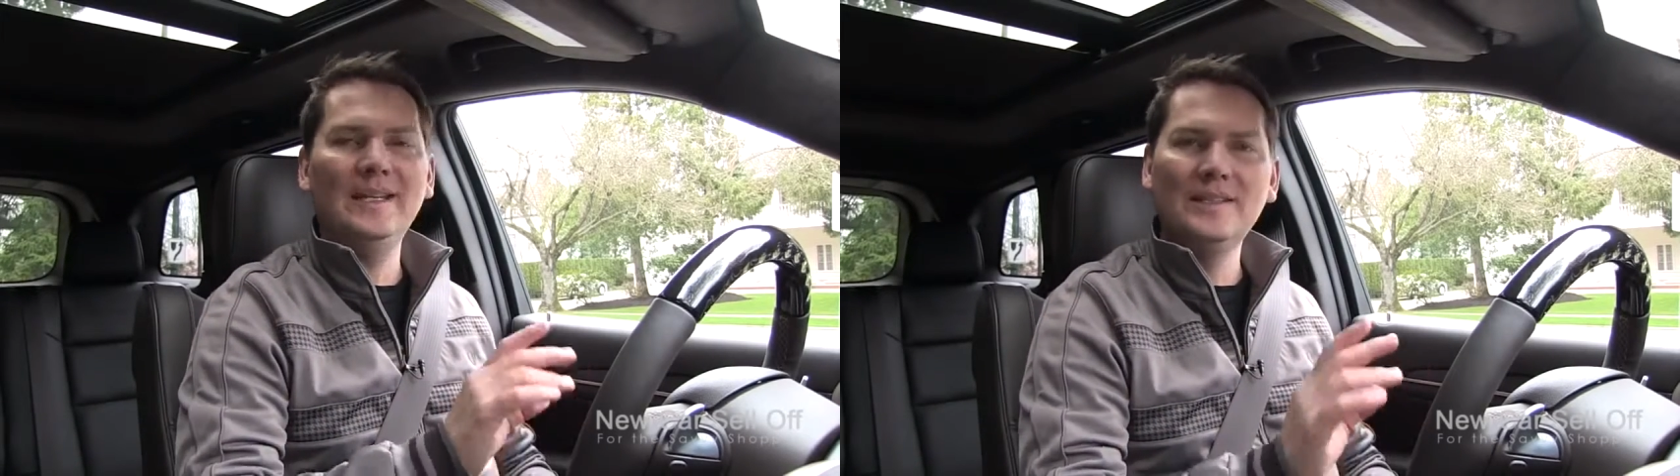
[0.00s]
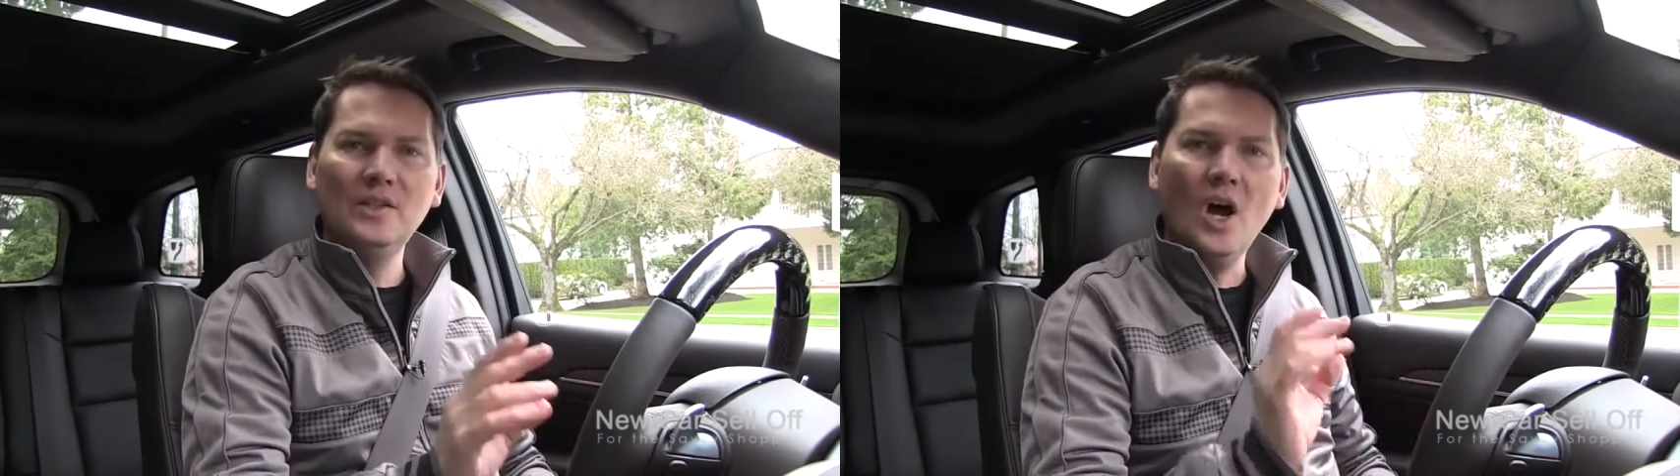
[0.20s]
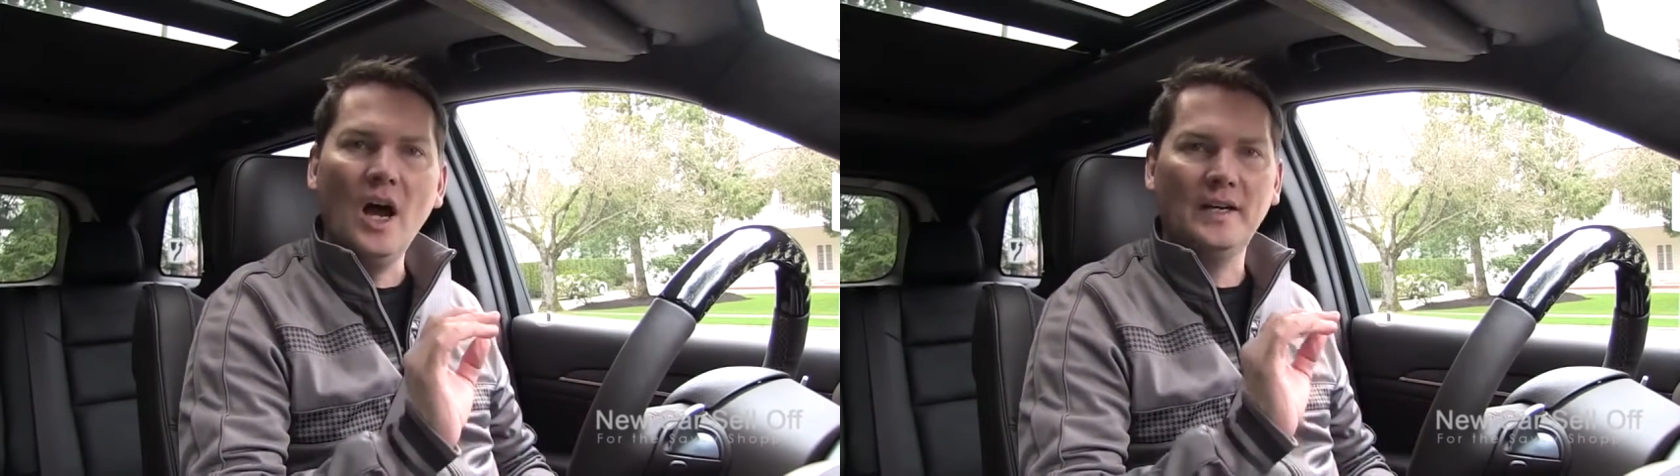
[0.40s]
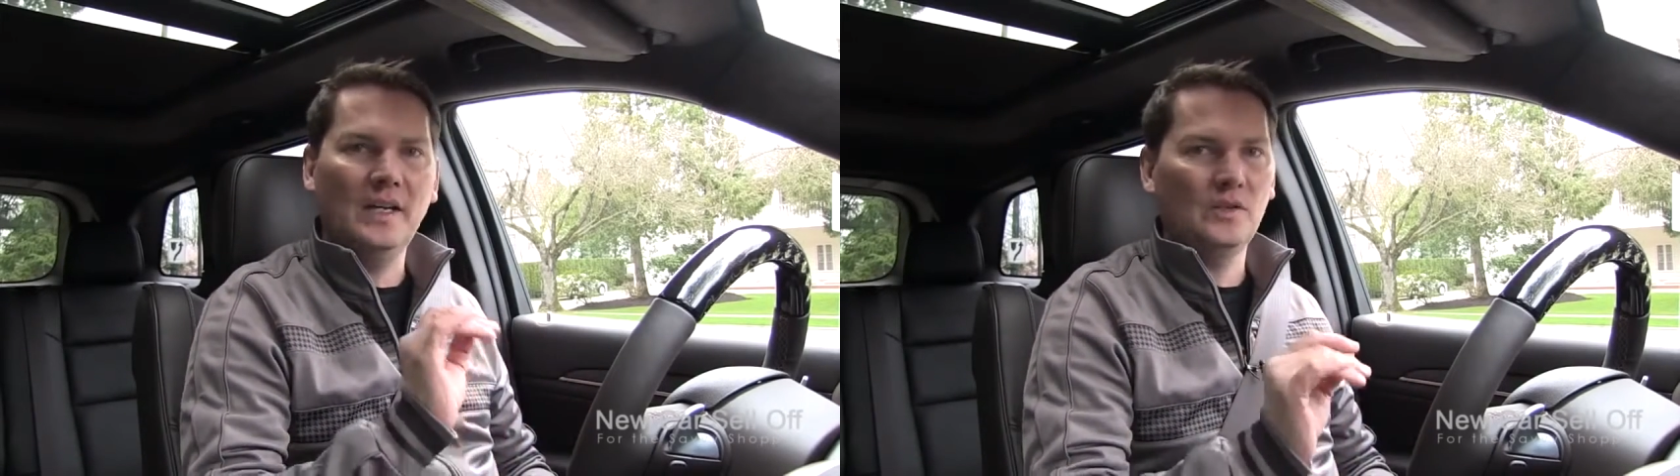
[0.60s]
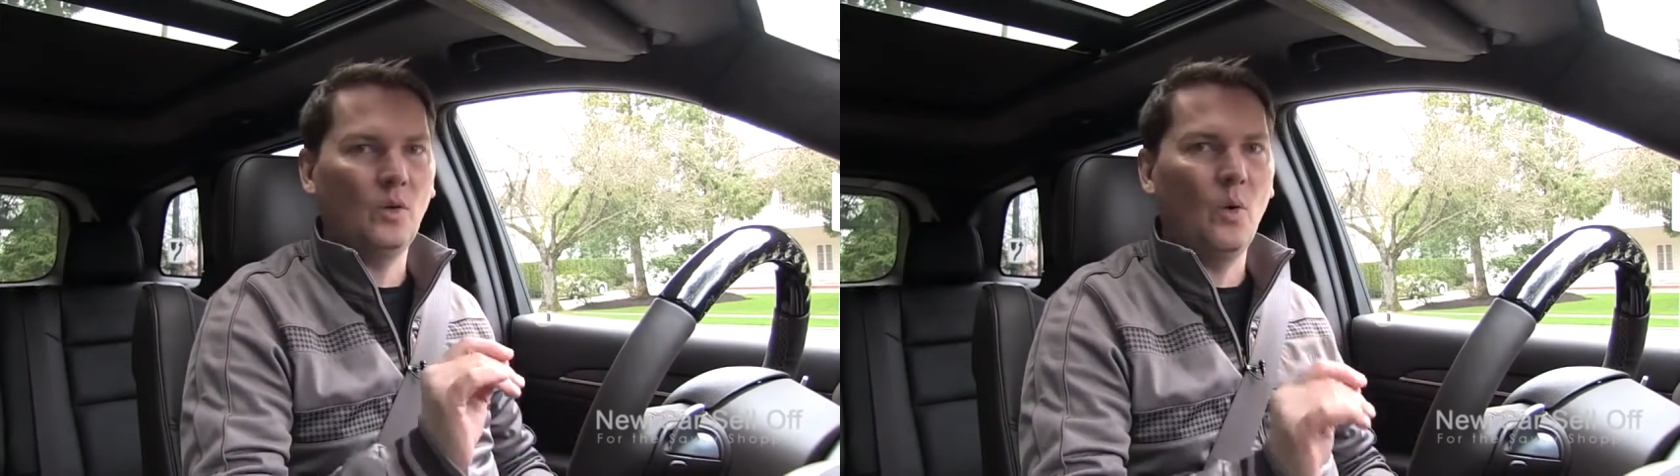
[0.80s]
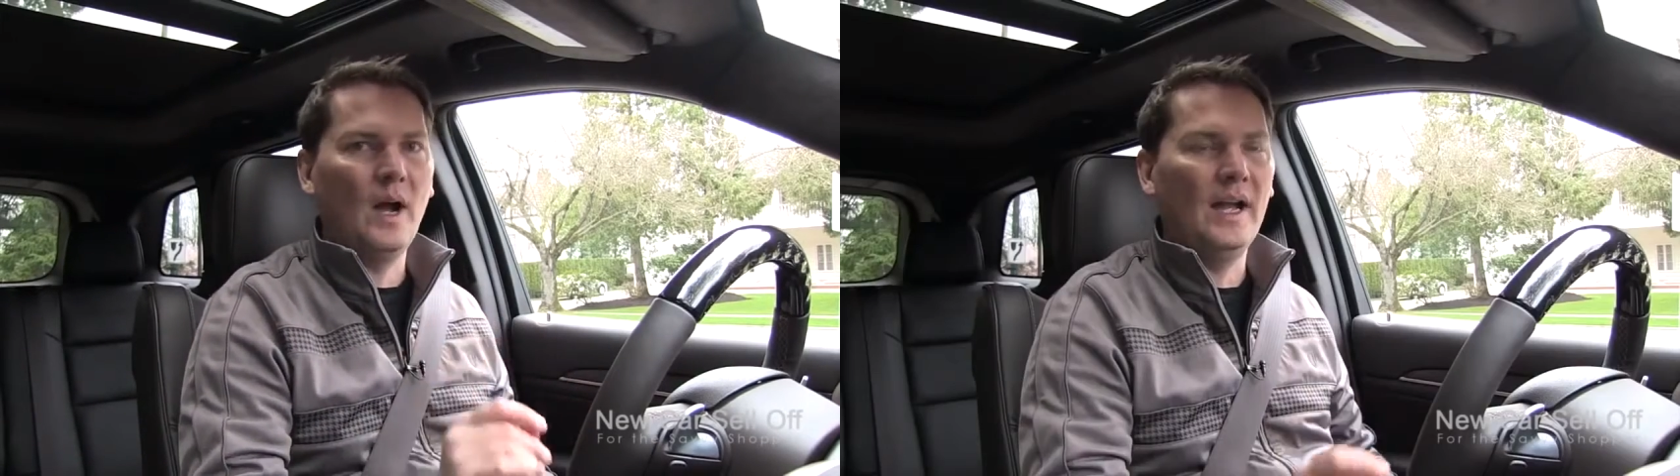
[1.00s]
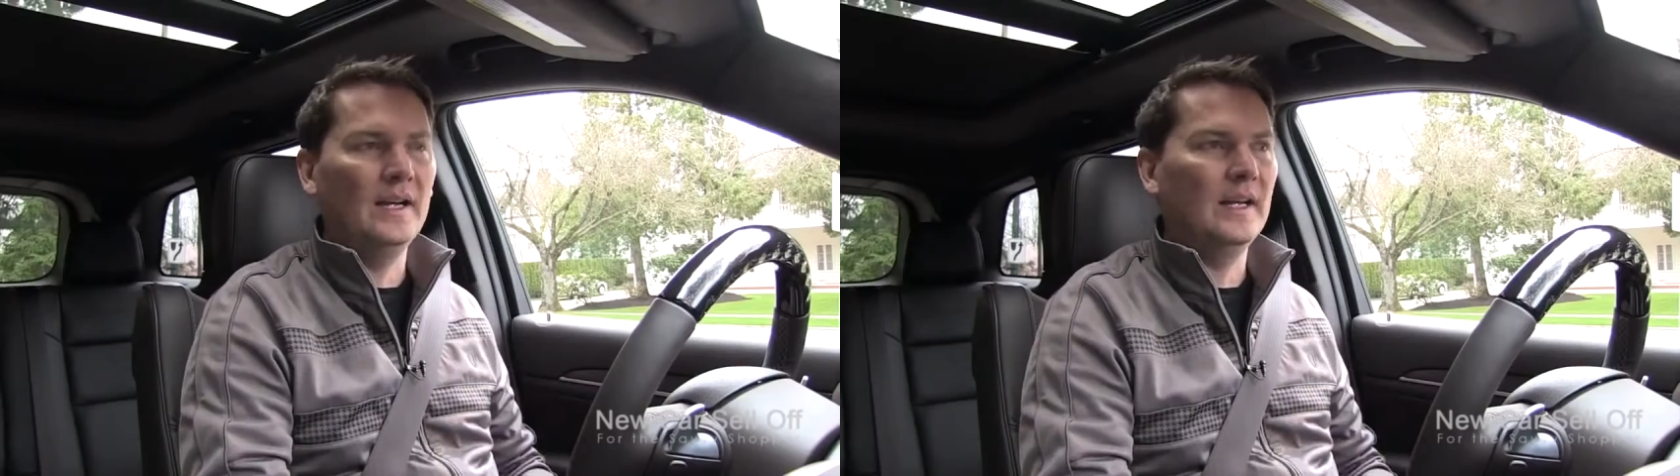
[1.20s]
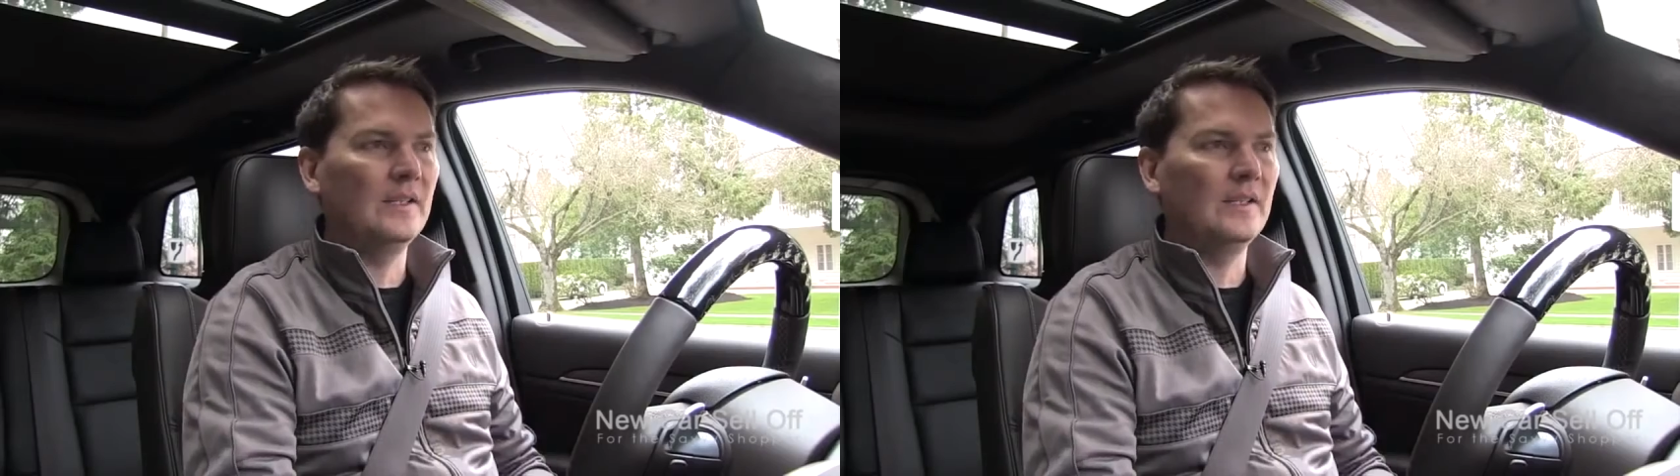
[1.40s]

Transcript: is not as quiet